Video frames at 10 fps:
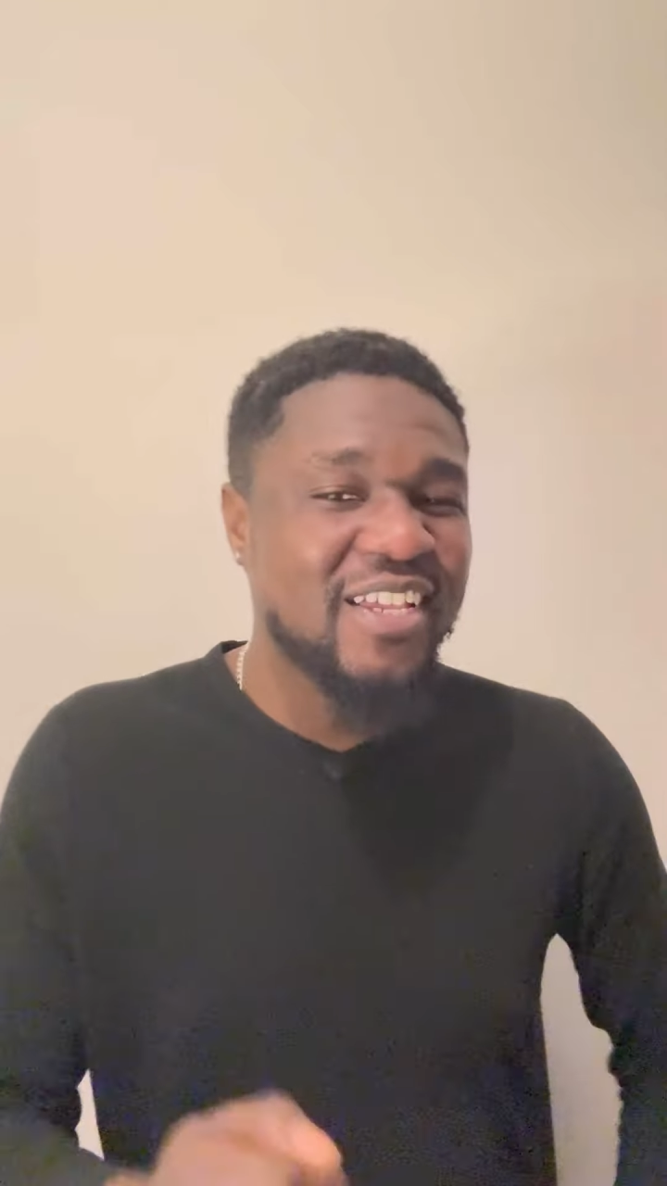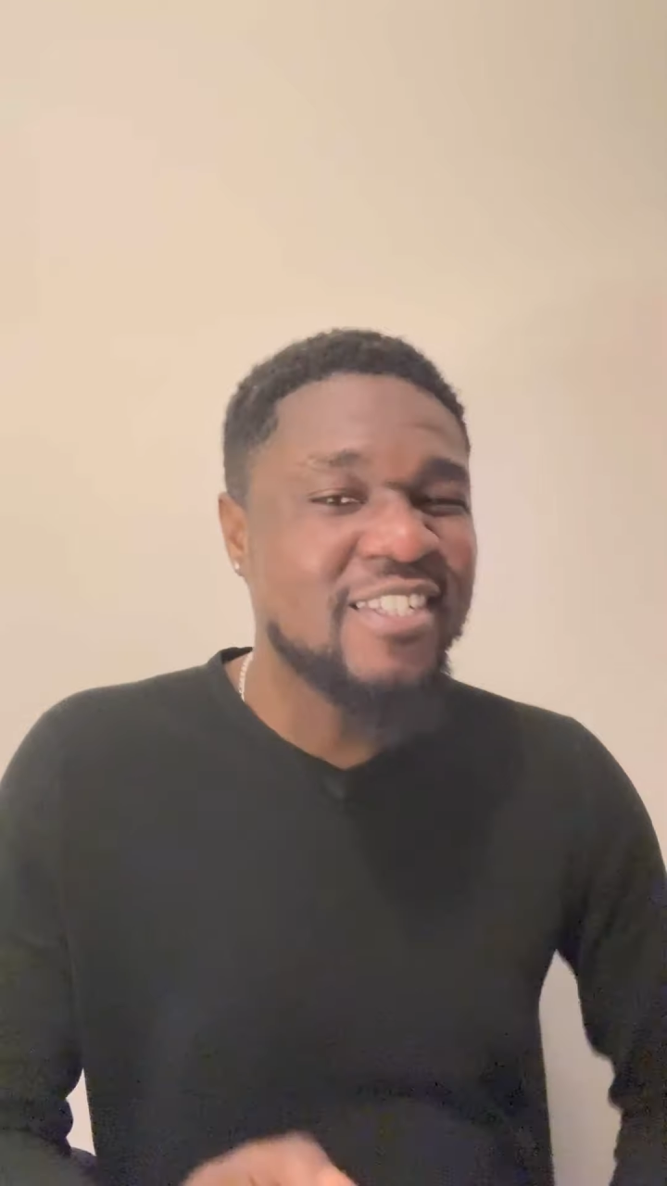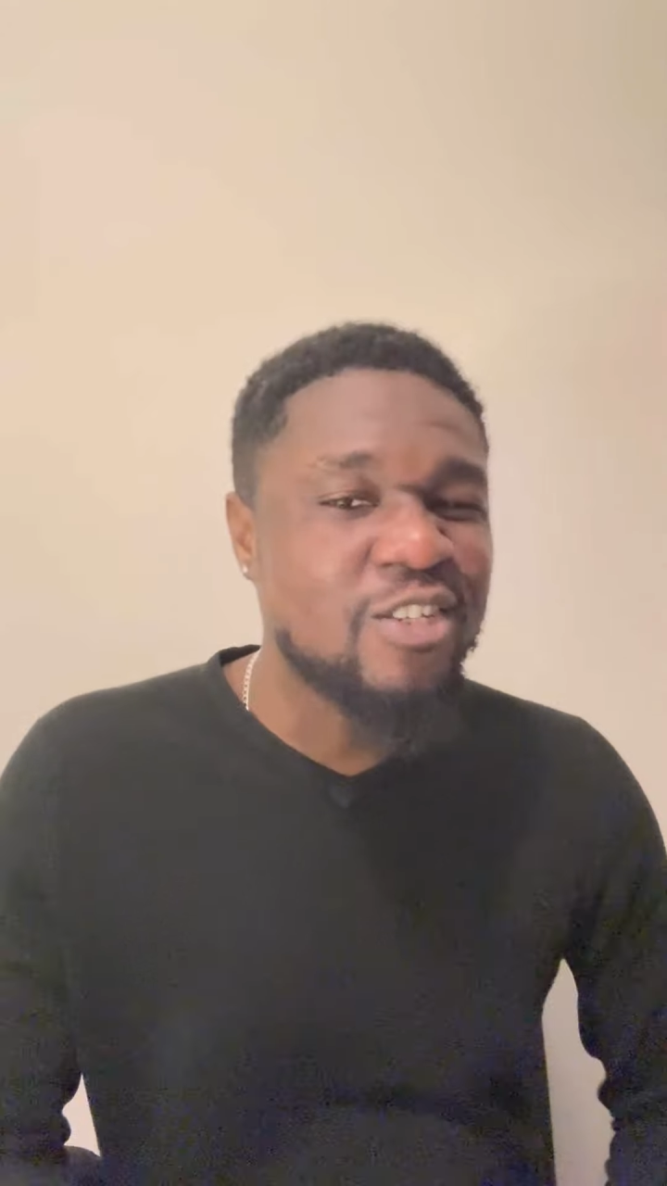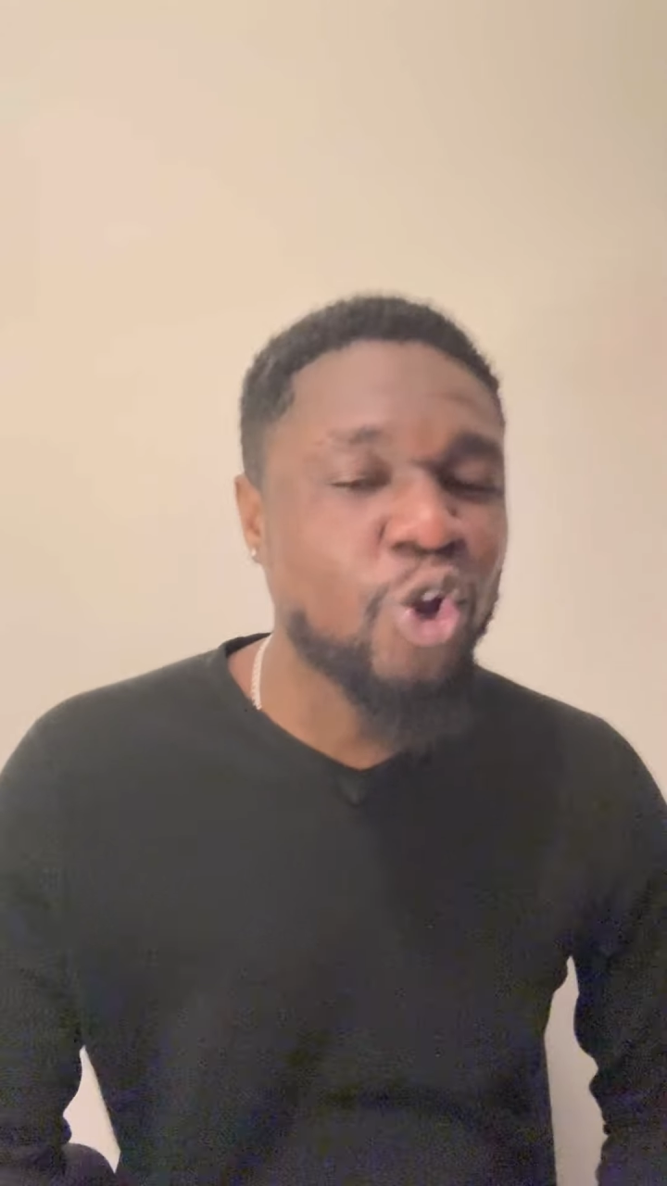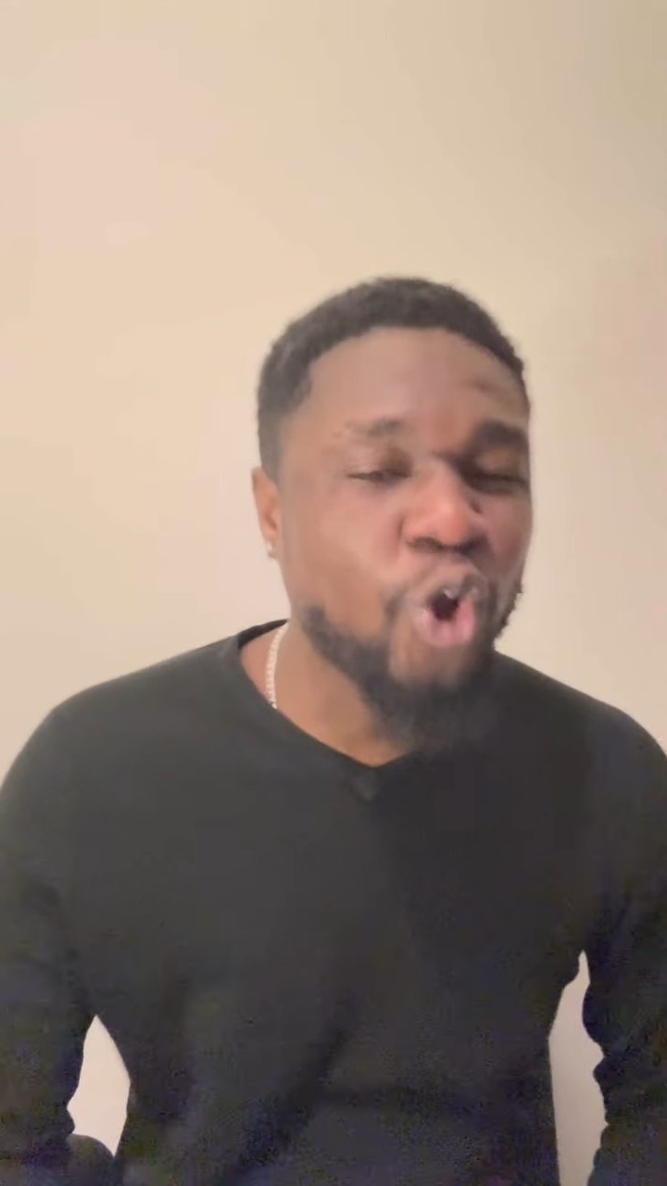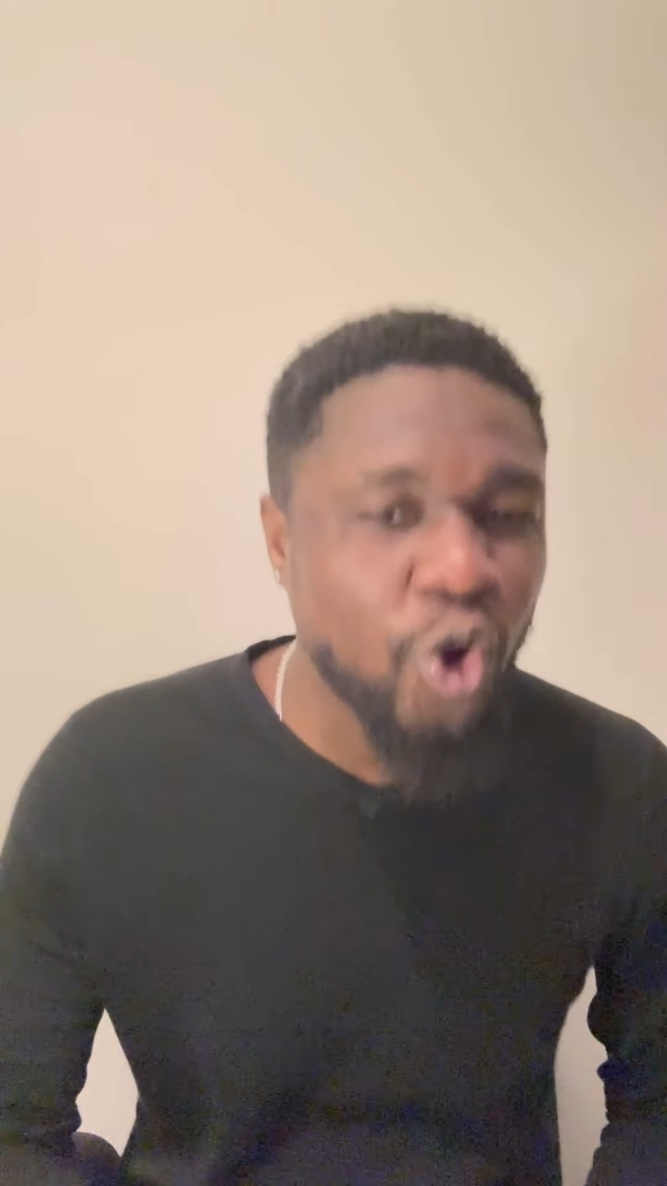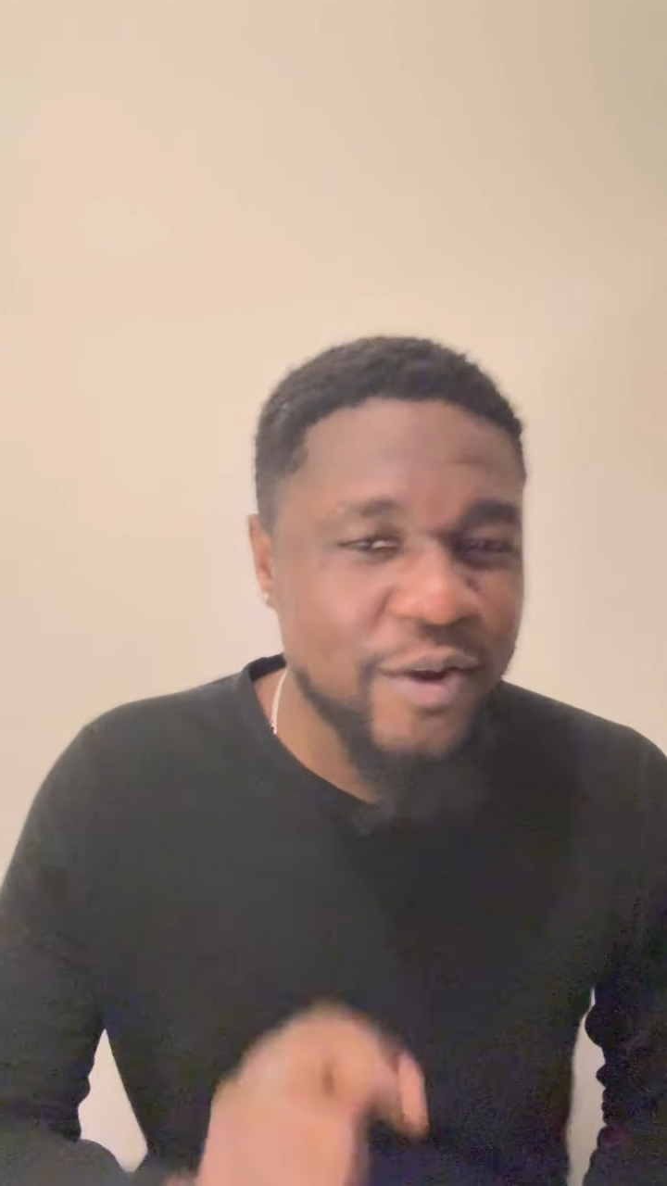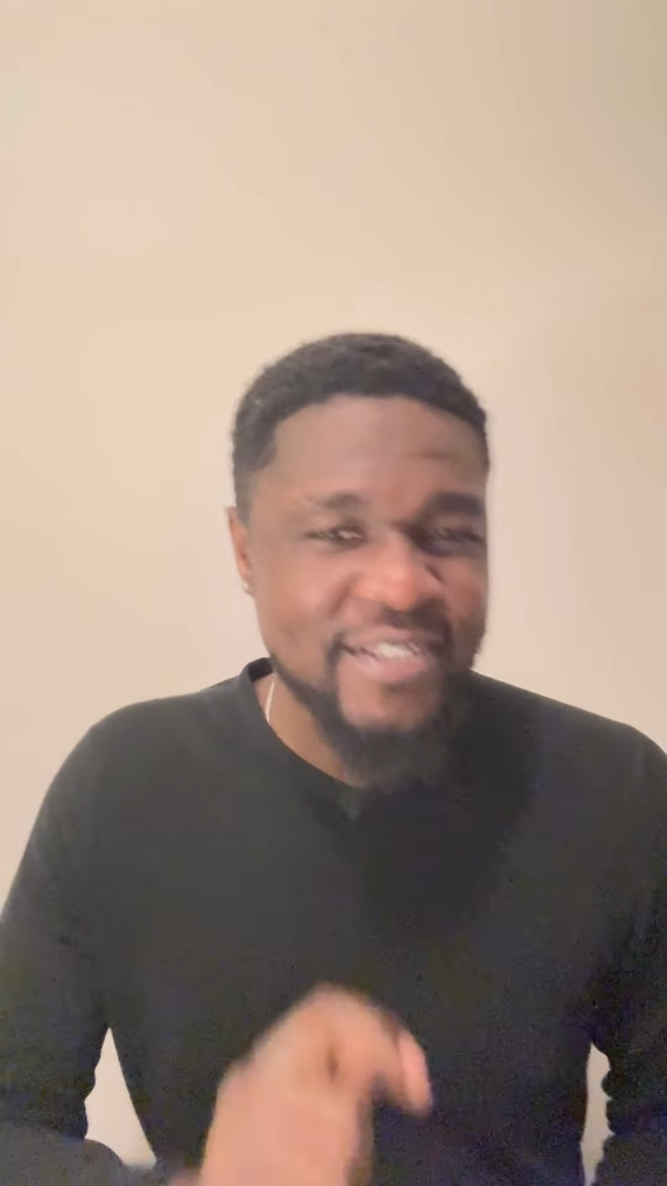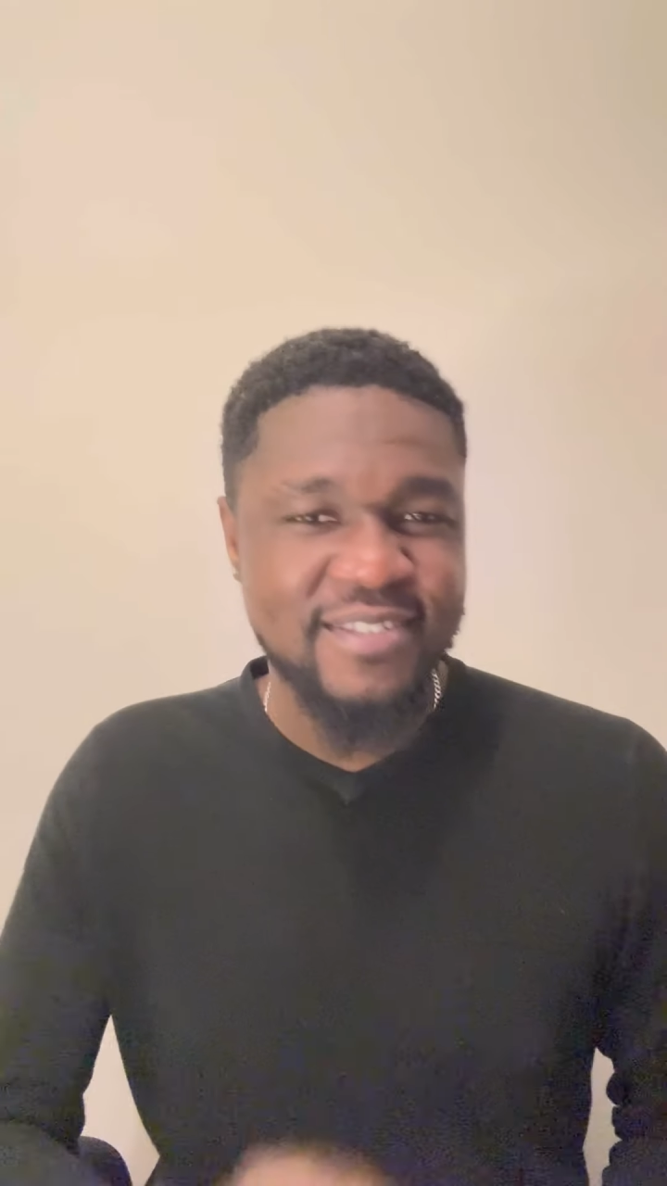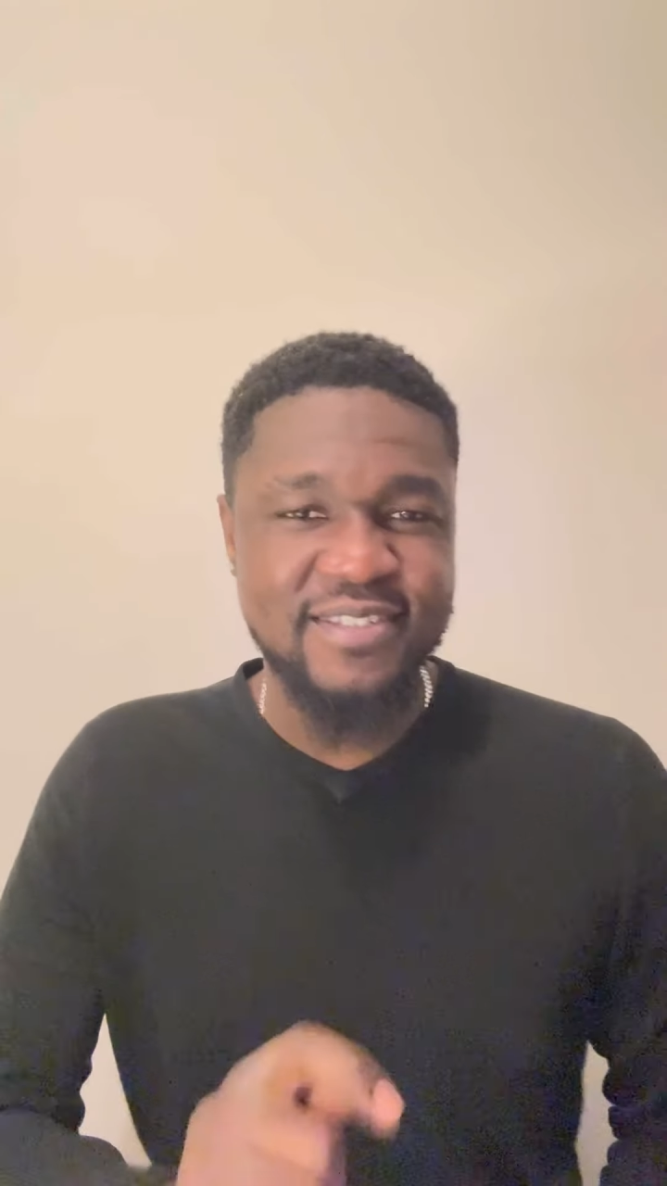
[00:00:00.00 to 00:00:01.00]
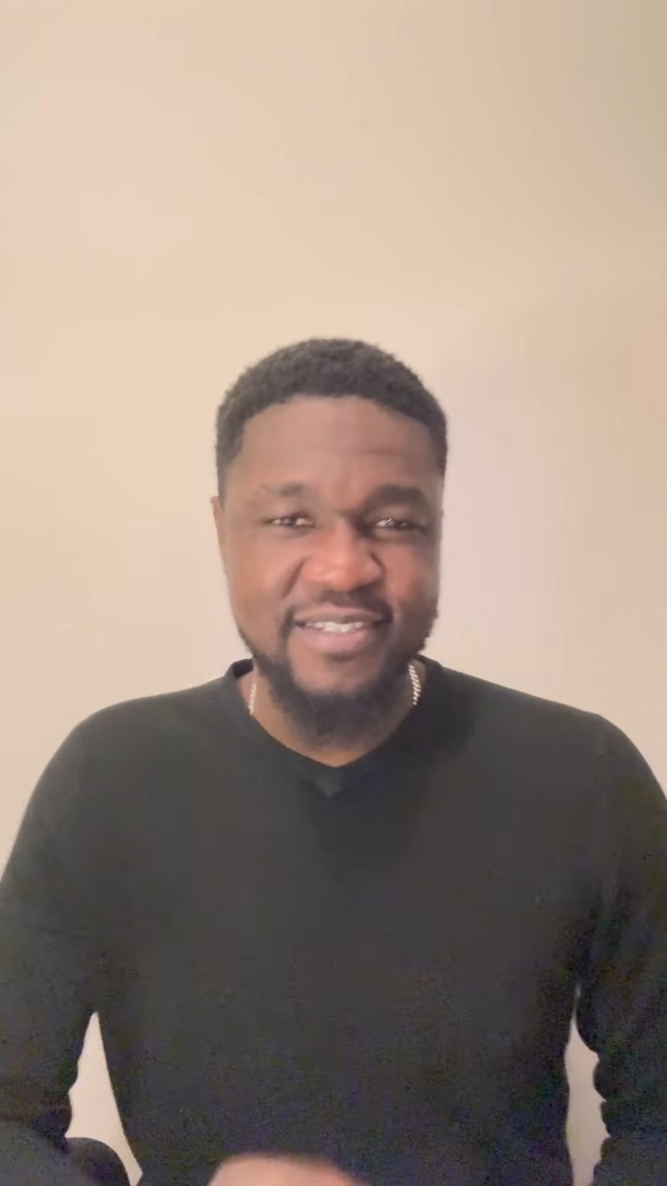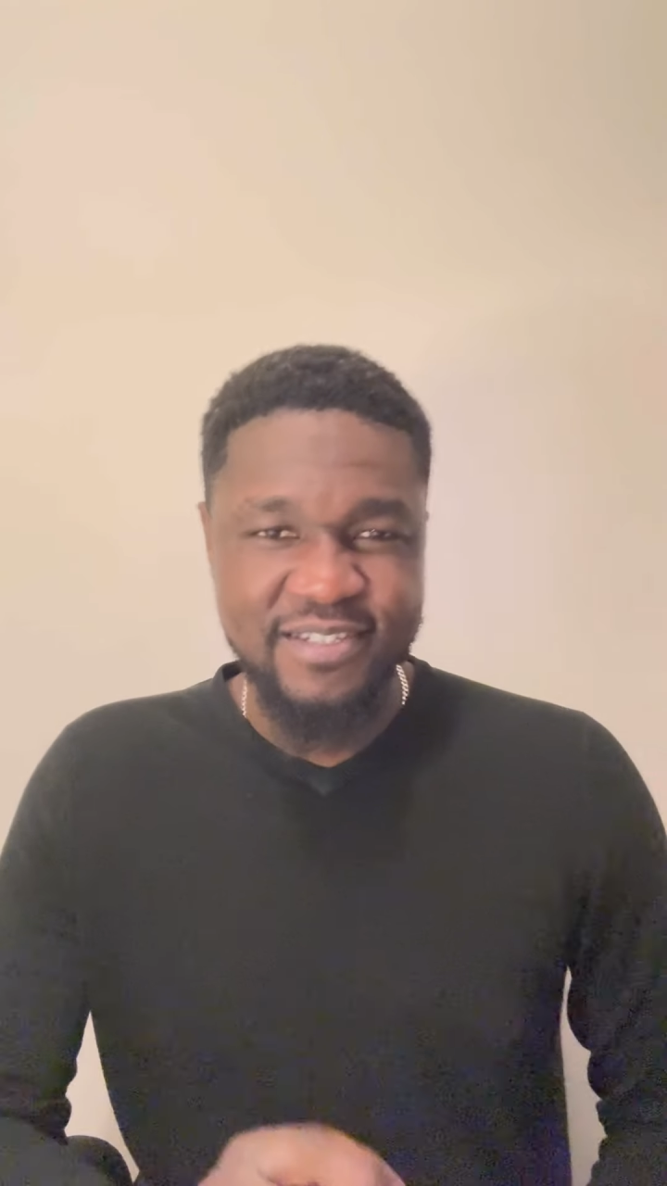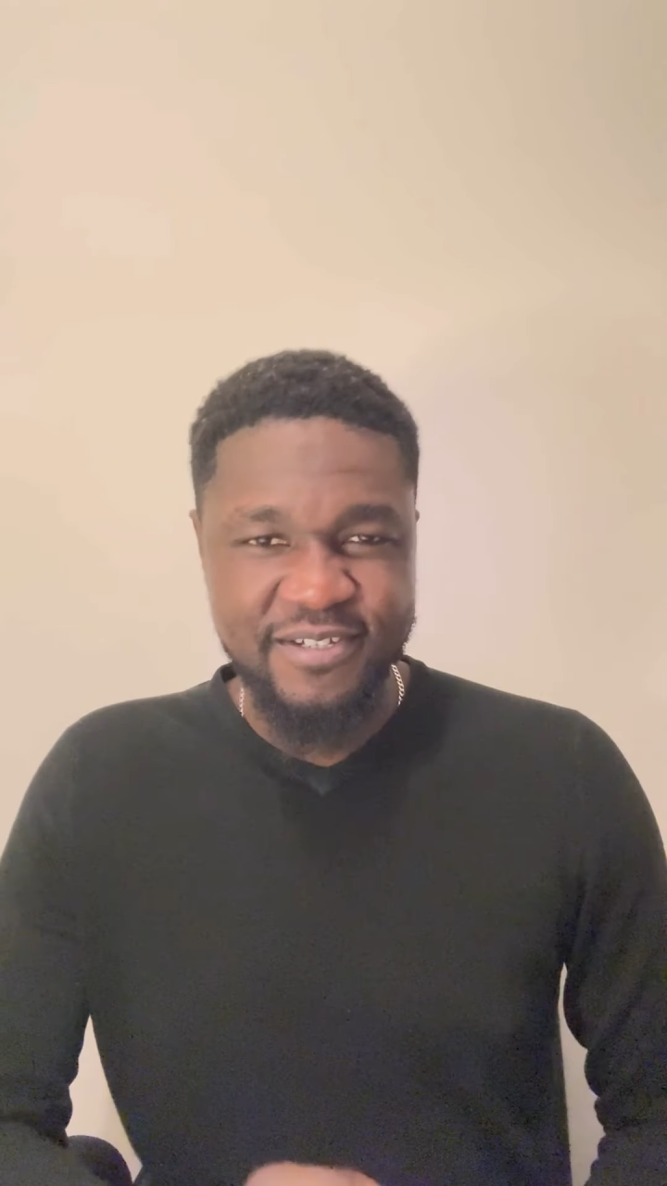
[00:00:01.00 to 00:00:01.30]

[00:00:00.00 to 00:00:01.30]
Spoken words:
is the currency.